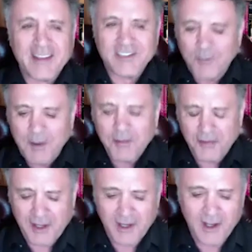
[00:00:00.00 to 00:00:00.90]
So people
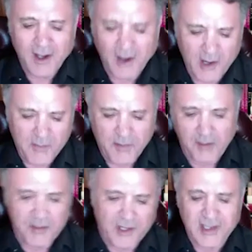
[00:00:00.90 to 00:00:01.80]
think, oh, he
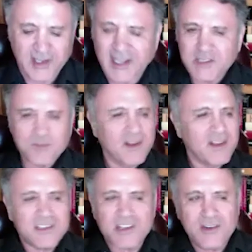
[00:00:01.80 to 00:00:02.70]
probably doesn't like his brother.
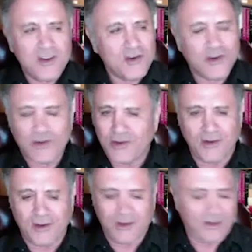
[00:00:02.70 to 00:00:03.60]
I said, no, no, no, no, no,
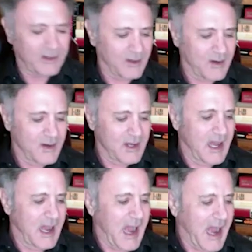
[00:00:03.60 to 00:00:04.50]

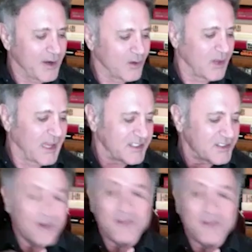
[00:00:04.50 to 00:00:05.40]
no, I don't like
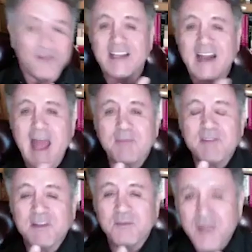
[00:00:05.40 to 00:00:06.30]
certain things that
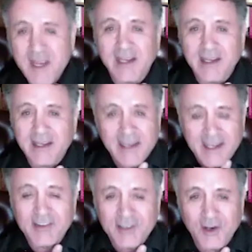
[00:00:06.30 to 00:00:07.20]
happened to me. He
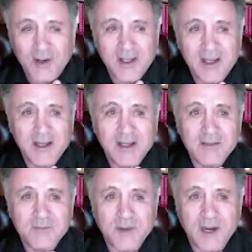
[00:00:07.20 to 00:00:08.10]
didn't do it,
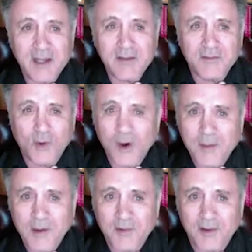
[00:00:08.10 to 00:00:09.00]
but I adore
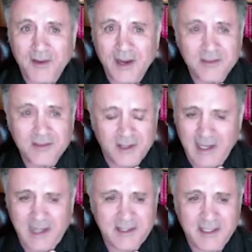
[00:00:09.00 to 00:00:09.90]
my brother. I thought
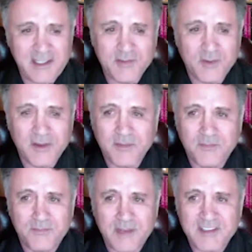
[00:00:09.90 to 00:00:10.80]
I think he's one of the
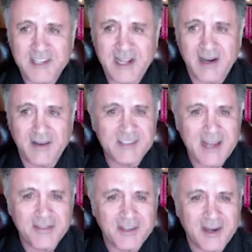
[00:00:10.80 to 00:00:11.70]
best talents
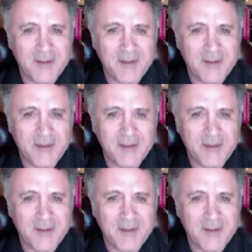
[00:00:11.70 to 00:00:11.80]
out there.